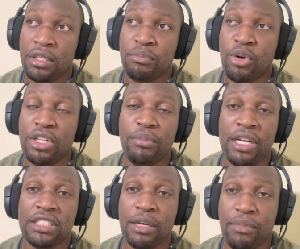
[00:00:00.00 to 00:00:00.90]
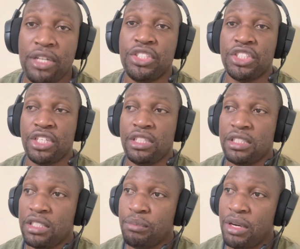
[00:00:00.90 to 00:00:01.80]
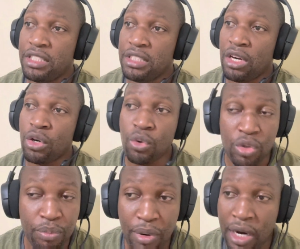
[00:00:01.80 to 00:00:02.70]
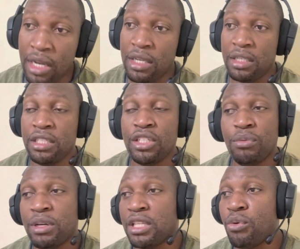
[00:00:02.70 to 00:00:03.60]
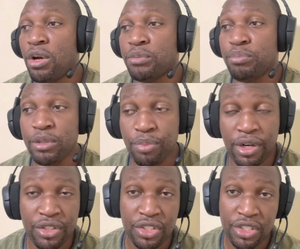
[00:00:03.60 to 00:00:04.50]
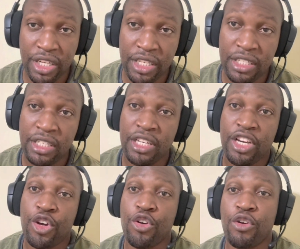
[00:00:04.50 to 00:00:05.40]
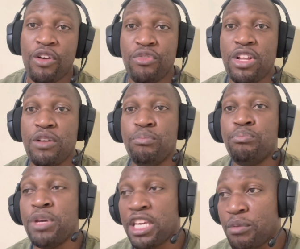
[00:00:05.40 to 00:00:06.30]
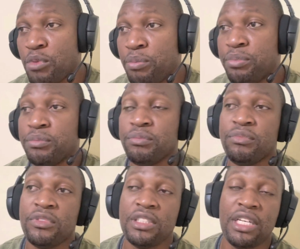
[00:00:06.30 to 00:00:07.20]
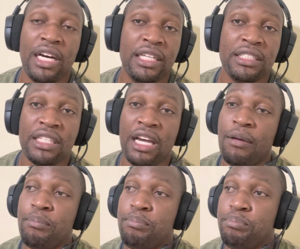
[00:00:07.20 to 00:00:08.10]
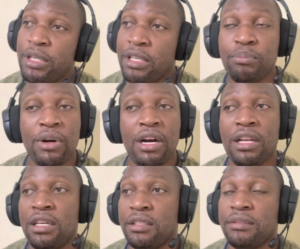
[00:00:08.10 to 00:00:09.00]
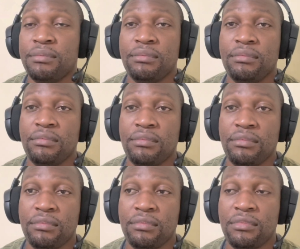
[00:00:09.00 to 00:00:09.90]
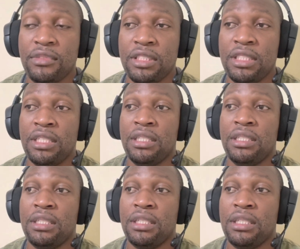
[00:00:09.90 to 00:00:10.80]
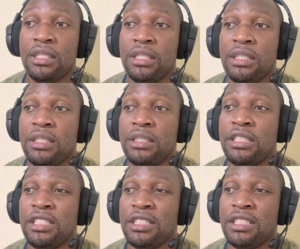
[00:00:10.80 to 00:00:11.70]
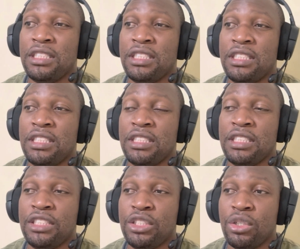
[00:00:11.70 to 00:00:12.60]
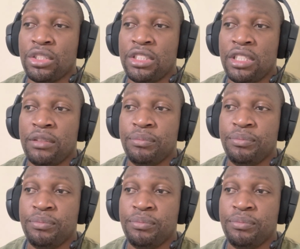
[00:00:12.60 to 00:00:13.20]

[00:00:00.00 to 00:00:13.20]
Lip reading: But the man is a magician. The man is a good baller. And no matter what people are saying, Ravel big him up as a big baller. Yeah? This youngster.